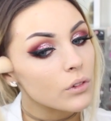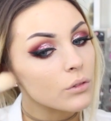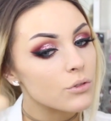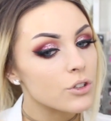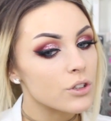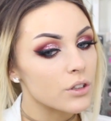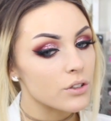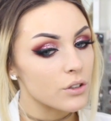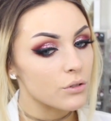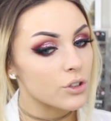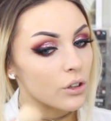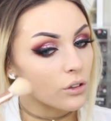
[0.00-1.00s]
I'm just
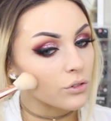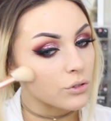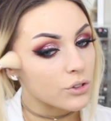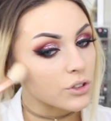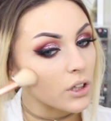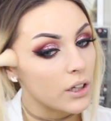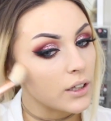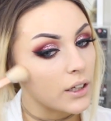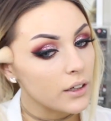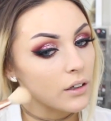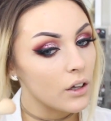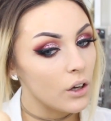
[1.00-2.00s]
going to contour
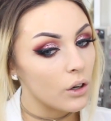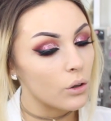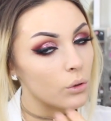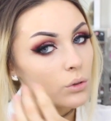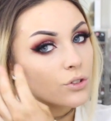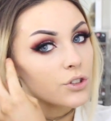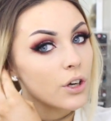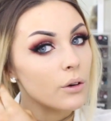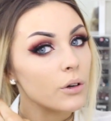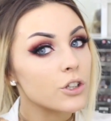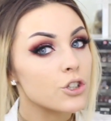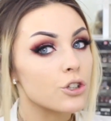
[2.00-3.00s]
slightly.
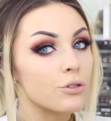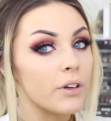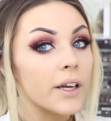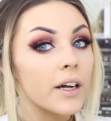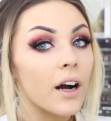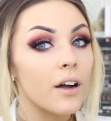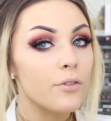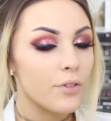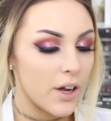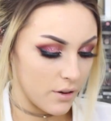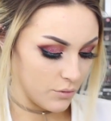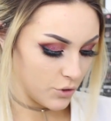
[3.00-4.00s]
Also, a trick I
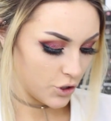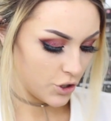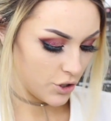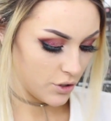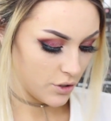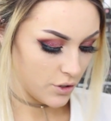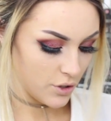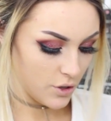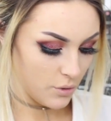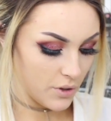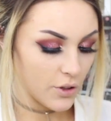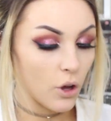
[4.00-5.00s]
found
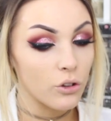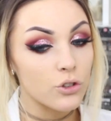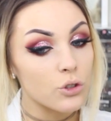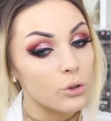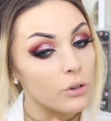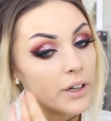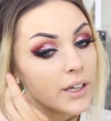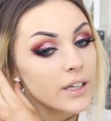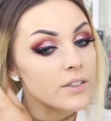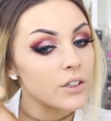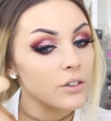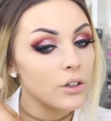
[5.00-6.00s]
with contouring
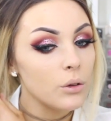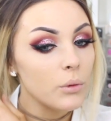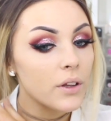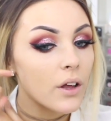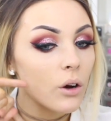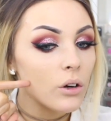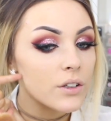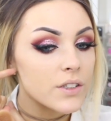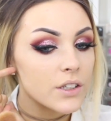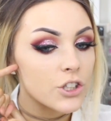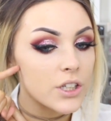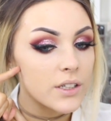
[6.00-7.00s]
is, you know where the hollows
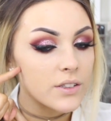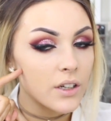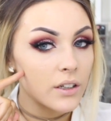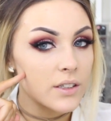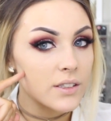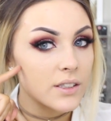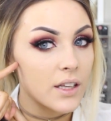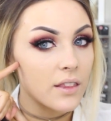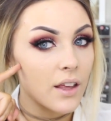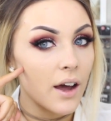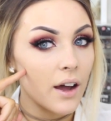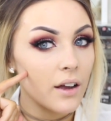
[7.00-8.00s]
of your cheeks kind of sit
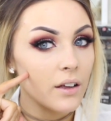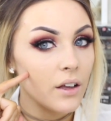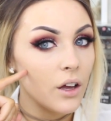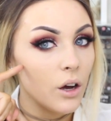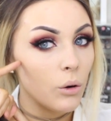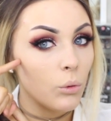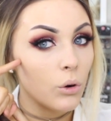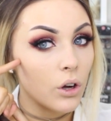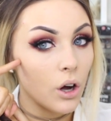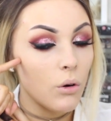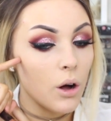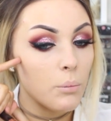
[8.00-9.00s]
there? Well,
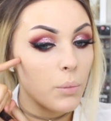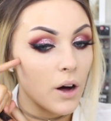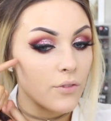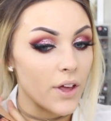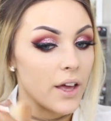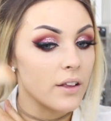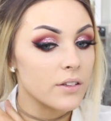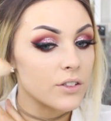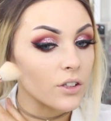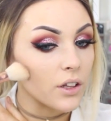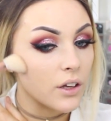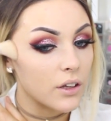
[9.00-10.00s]
go above it
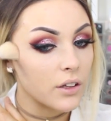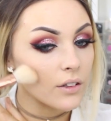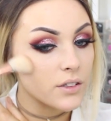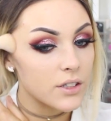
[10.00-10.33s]
so that